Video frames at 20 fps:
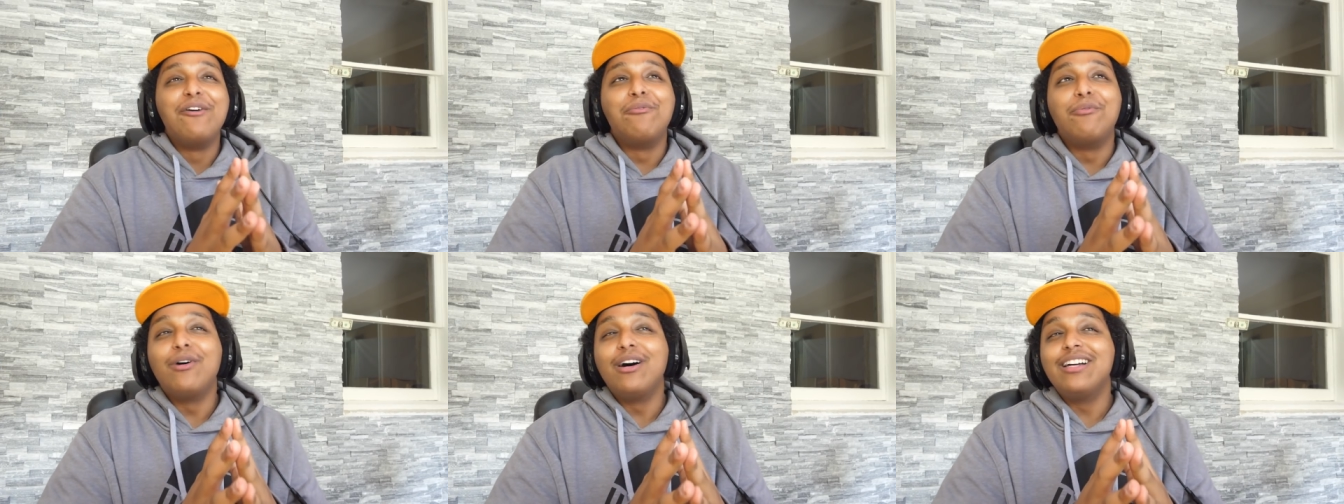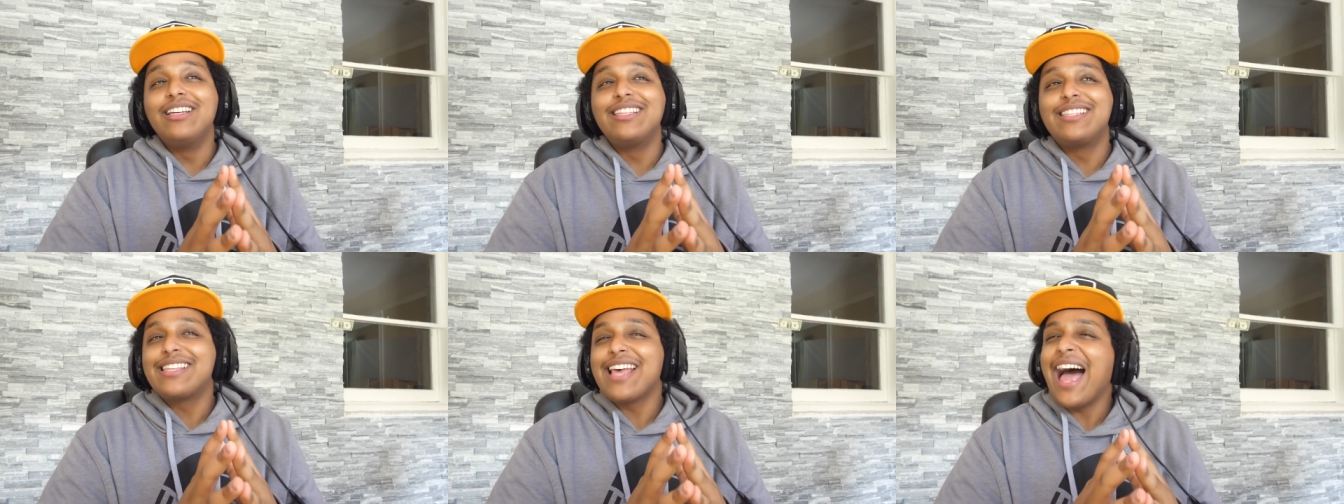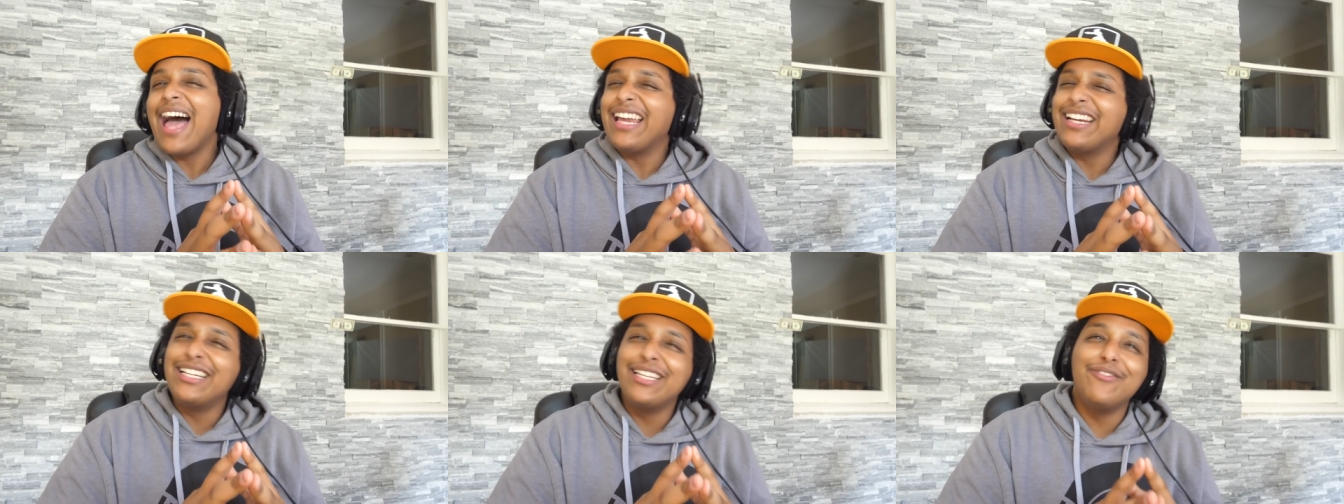was,
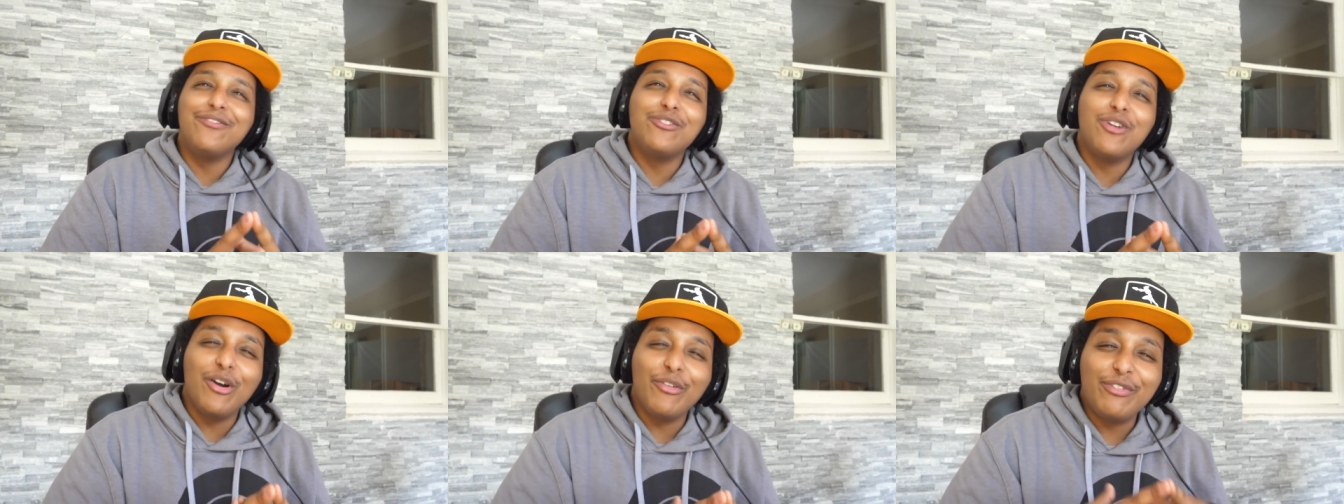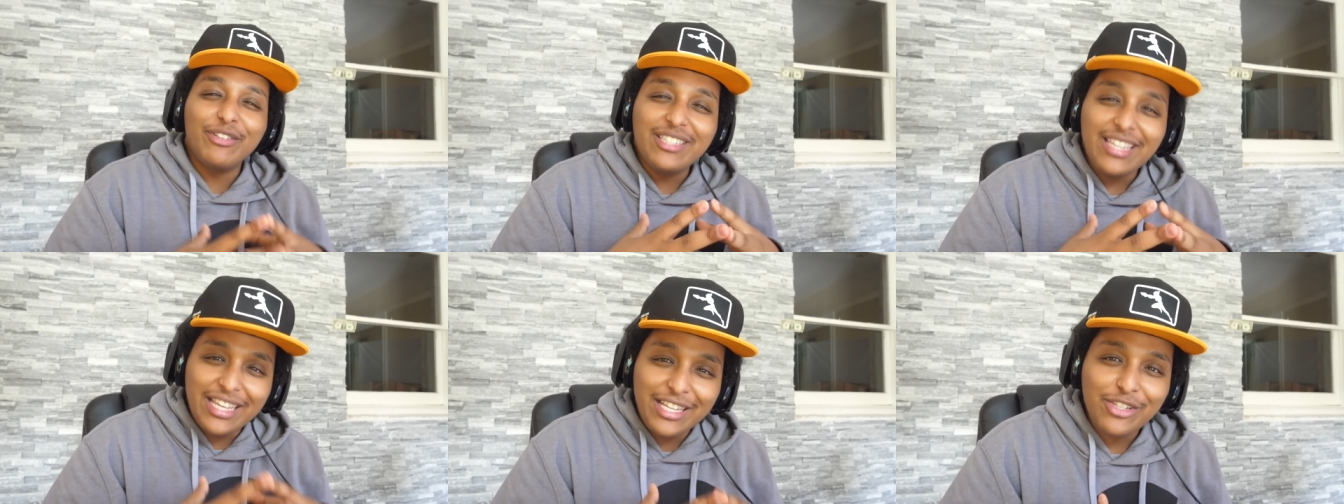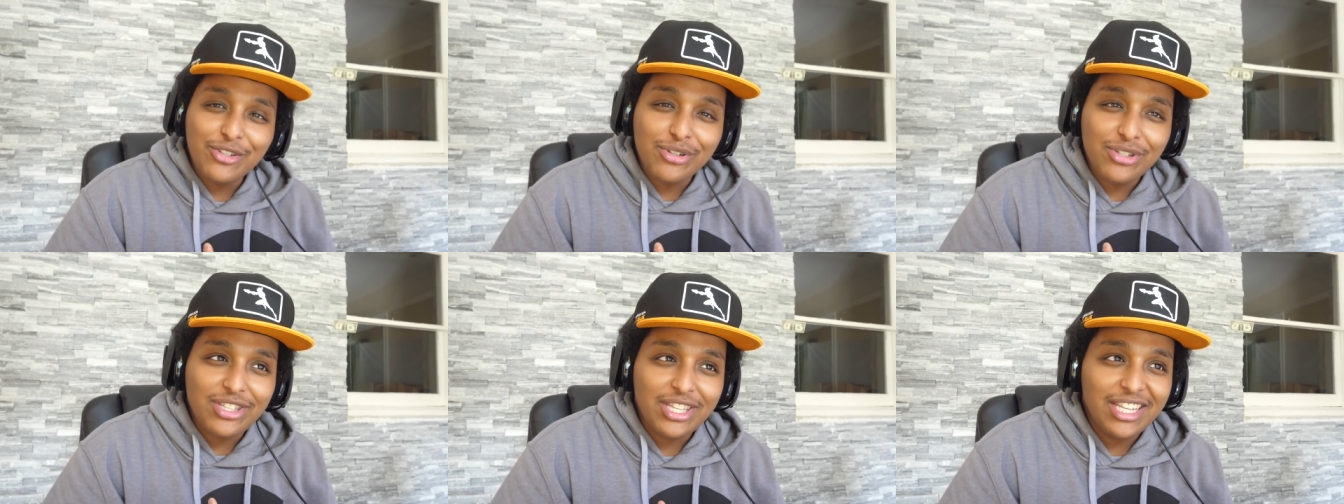I don't even know if it's
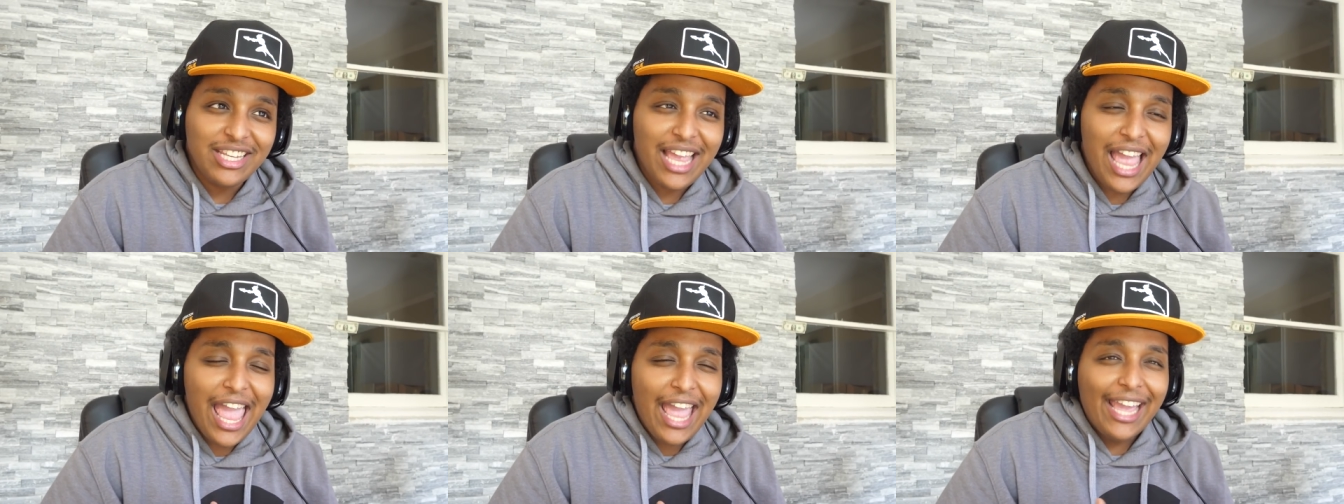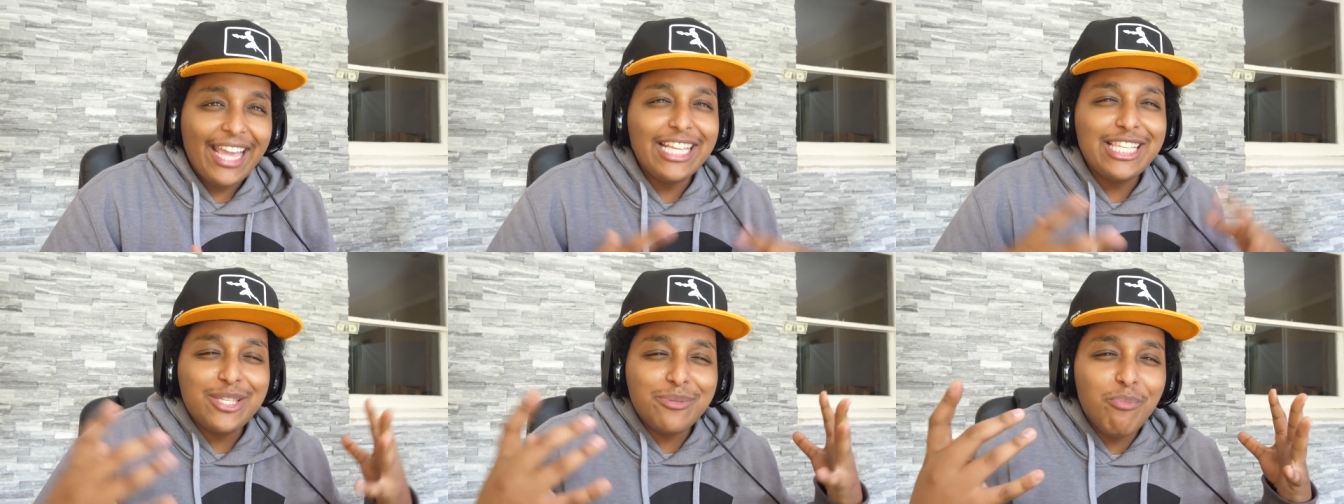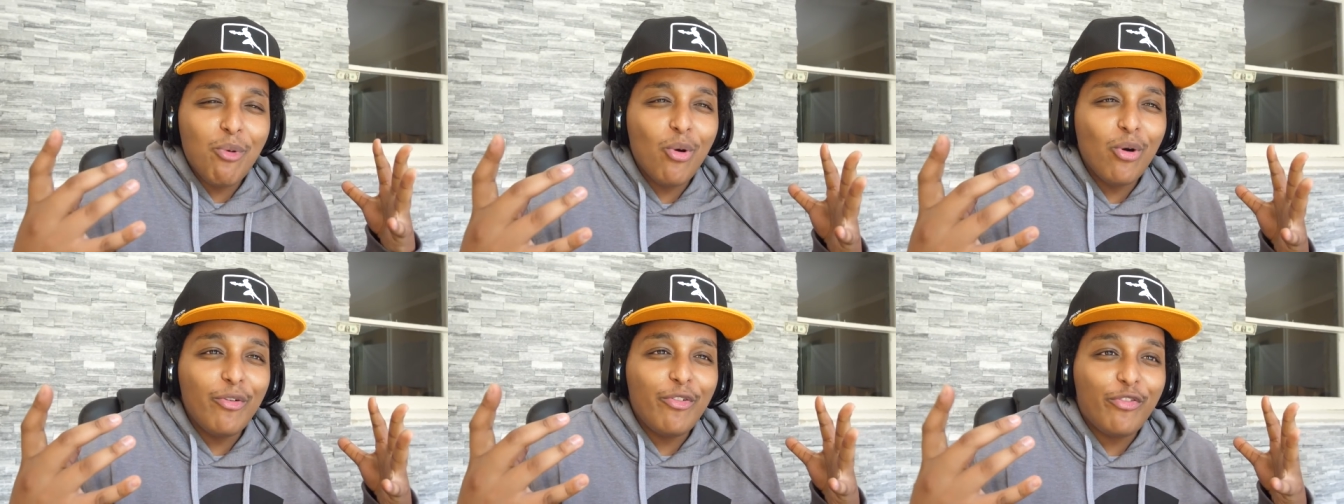interesting, it's
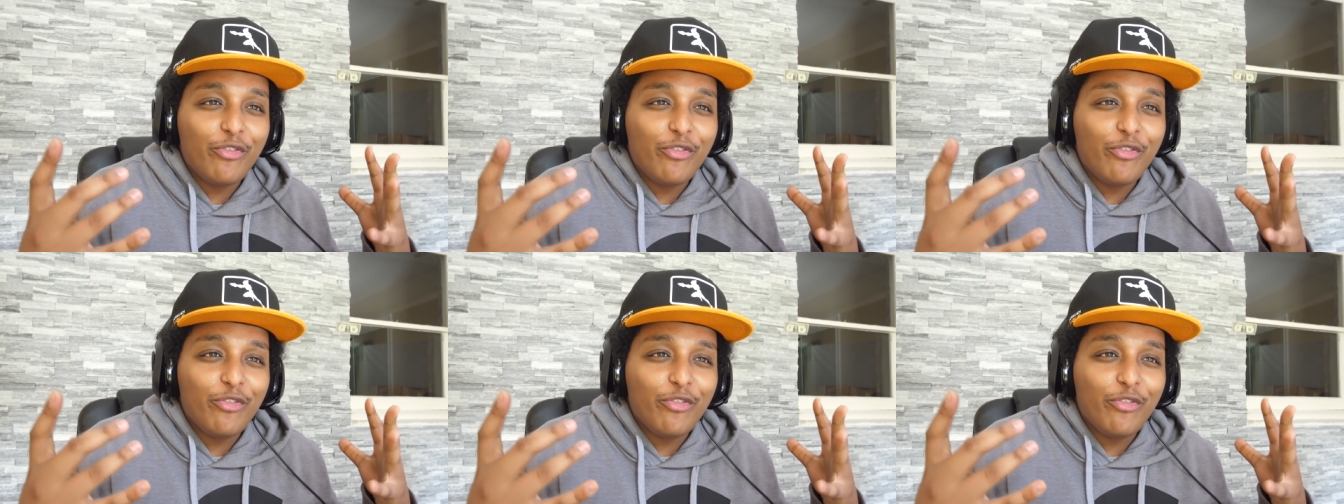more